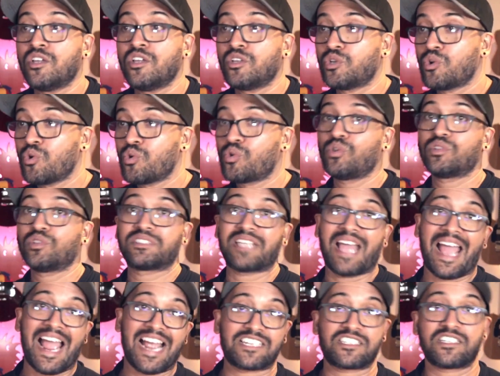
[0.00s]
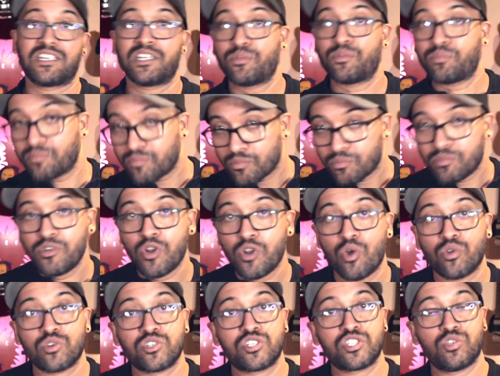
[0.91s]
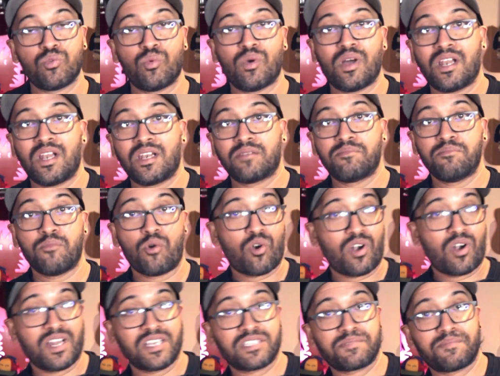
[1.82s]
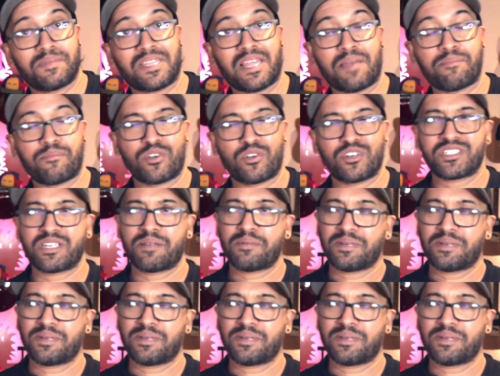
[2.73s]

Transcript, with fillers: Google was actually known to the world more or less by that point in time.